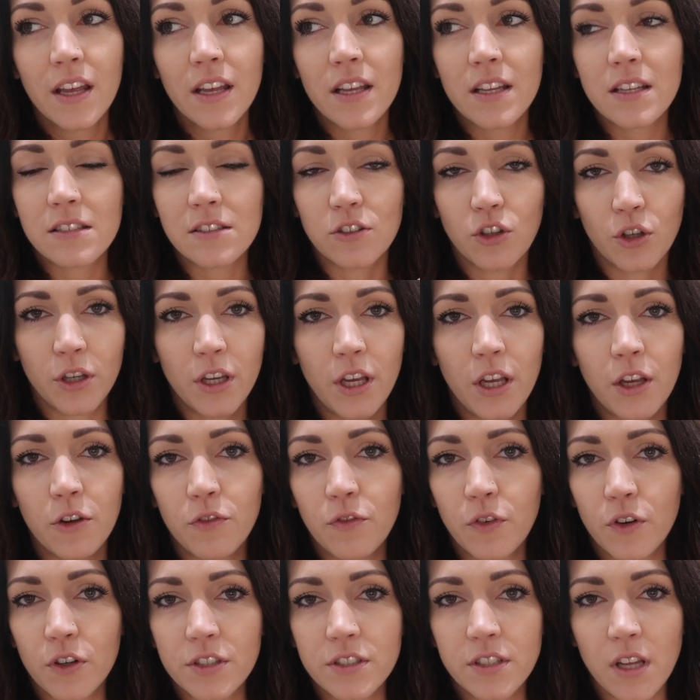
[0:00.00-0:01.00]
is looking
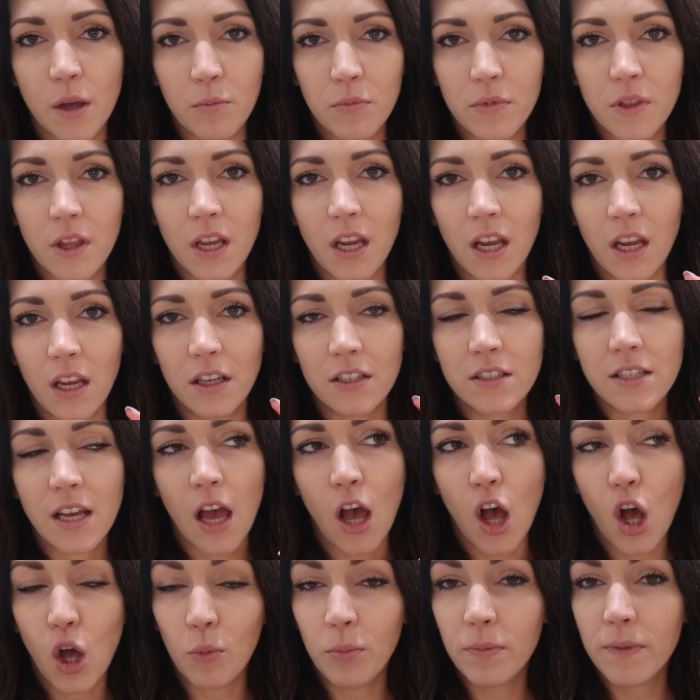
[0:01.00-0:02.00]
for something to
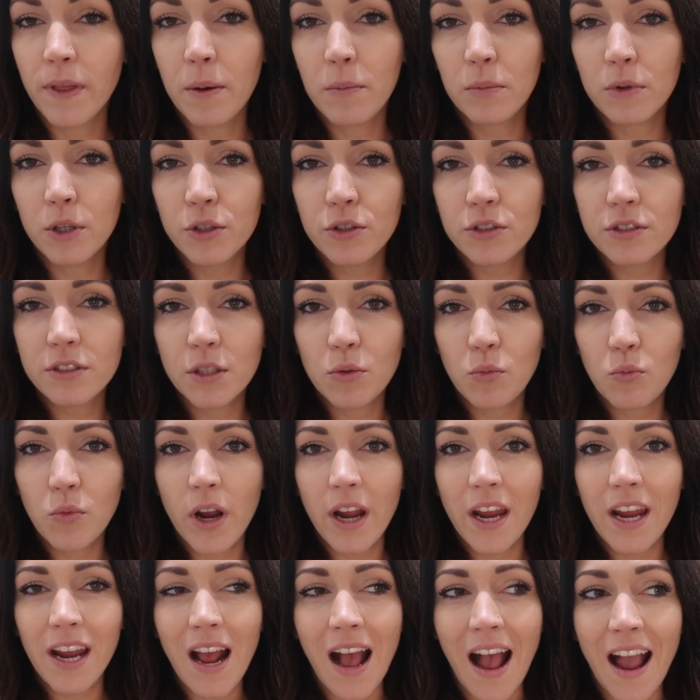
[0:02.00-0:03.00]
help them lose some
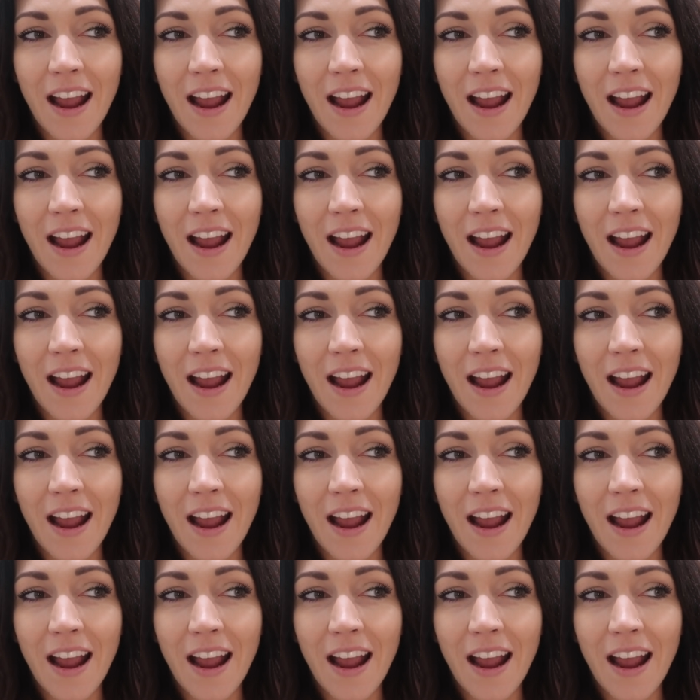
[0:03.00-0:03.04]
weight.